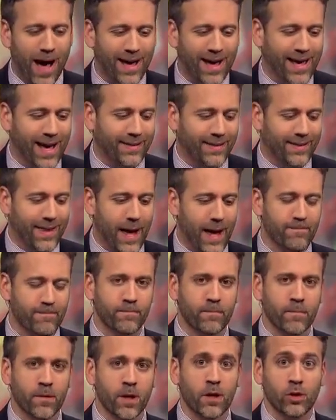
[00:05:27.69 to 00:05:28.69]
I get that.
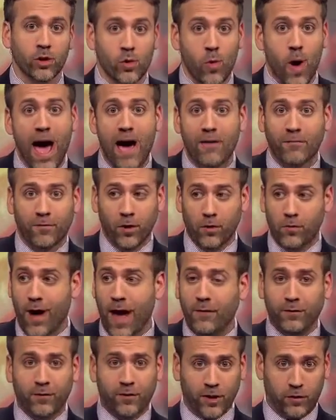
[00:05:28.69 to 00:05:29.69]
You have the
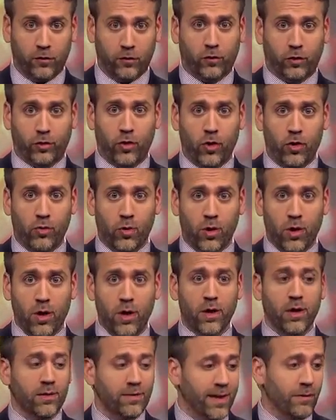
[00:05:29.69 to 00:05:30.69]
refs. It's true.
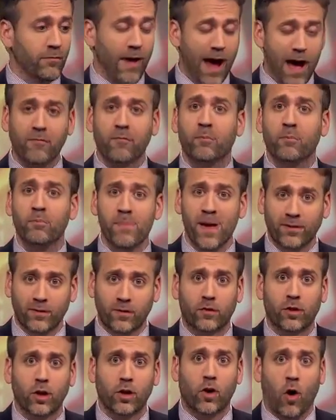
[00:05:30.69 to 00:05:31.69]
The ref
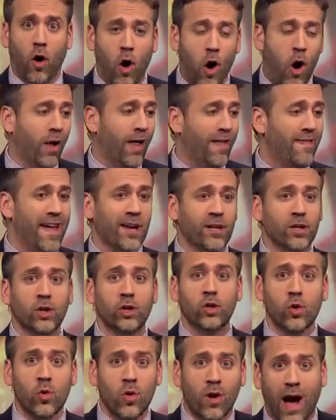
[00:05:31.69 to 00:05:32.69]
missed the call, and then
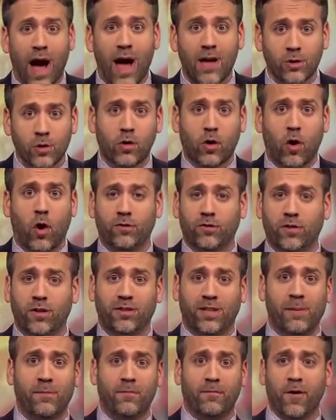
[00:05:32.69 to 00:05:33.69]
you cost the
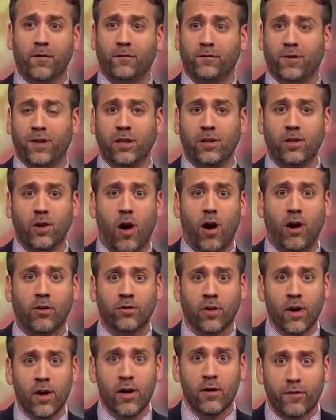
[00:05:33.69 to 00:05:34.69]
team 15 yards
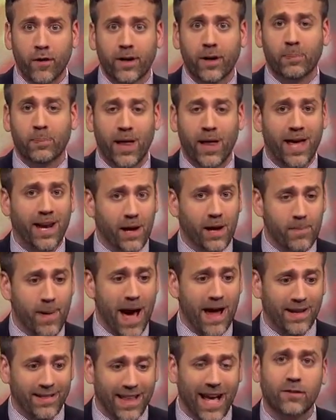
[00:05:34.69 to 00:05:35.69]
for complaining
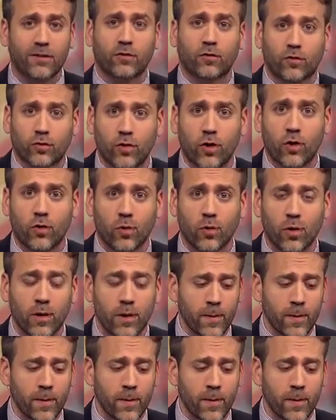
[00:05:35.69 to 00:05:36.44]
about it. That's true.